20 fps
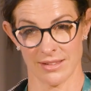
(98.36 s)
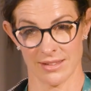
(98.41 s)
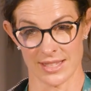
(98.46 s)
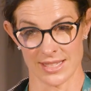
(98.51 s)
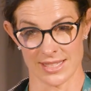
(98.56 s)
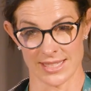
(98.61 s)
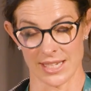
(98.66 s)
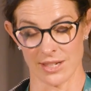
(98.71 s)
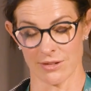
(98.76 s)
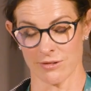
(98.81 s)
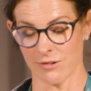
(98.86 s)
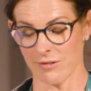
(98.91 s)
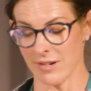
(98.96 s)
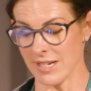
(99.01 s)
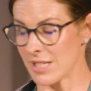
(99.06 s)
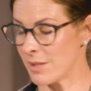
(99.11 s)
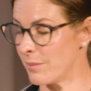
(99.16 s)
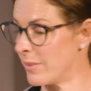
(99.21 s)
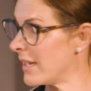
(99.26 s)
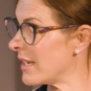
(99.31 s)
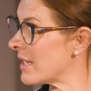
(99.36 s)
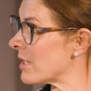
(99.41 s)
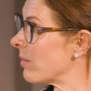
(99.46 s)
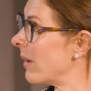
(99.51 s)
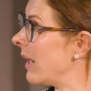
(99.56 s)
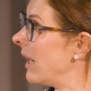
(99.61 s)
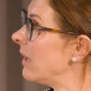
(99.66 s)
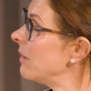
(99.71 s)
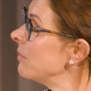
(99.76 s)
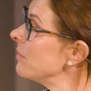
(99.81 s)
the secret recipe as
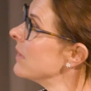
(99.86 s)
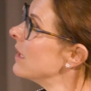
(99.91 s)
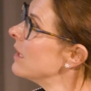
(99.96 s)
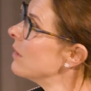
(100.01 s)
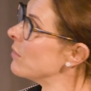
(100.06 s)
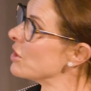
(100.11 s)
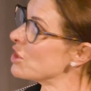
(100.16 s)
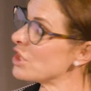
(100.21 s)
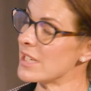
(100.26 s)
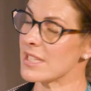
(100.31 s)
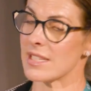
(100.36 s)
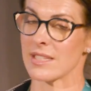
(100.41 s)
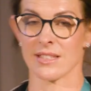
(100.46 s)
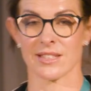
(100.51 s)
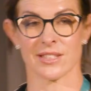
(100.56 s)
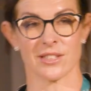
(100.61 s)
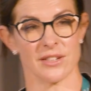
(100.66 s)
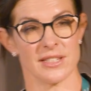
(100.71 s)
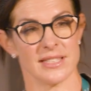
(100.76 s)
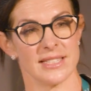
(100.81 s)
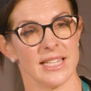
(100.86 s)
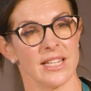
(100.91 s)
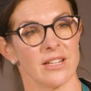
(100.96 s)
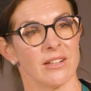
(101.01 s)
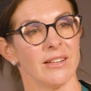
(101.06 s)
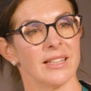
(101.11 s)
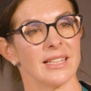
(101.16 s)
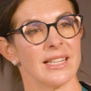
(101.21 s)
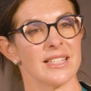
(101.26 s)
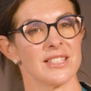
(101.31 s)
well, which isn't so
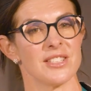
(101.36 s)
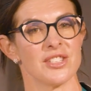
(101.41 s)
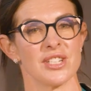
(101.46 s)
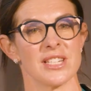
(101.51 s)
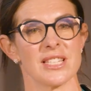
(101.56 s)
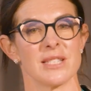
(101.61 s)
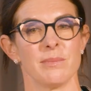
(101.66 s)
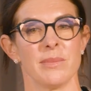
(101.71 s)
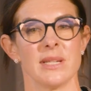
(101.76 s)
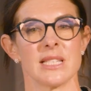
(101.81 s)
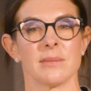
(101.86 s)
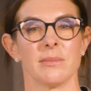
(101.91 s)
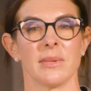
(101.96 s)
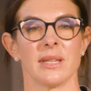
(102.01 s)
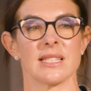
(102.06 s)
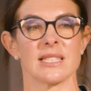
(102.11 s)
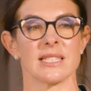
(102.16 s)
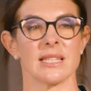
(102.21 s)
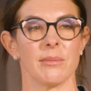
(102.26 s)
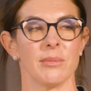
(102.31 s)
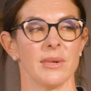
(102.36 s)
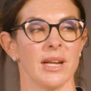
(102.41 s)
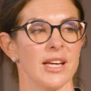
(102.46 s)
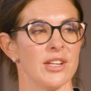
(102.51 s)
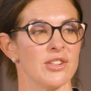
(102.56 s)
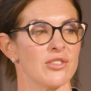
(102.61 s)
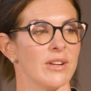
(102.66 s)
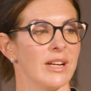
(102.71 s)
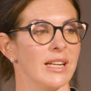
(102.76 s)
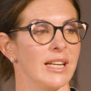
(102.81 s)
secret. It's just bismuth
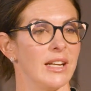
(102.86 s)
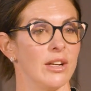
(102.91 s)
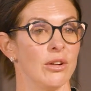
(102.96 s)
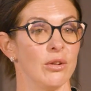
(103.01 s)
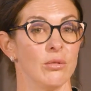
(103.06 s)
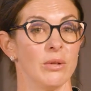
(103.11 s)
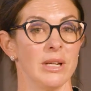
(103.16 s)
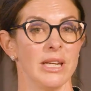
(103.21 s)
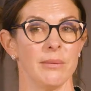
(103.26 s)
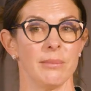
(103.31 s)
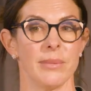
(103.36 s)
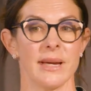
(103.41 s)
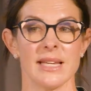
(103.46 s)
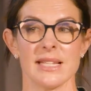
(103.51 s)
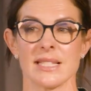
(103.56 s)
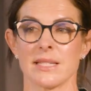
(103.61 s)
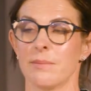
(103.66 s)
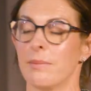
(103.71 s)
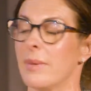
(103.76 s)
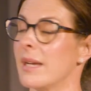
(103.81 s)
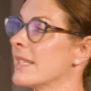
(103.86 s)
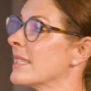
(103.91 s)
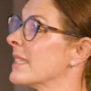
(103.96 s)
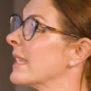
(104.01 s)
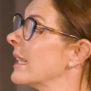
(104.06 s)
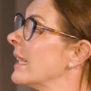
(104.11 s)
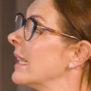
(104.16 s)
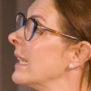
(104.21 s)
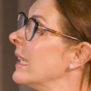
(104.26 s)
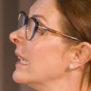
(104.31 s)
subnitrate in an oily base,
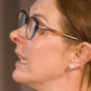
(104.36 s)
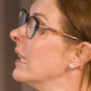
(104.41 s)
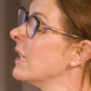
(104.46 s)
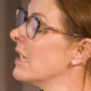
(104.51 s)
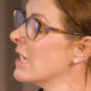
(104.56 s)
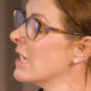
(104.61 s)
basically.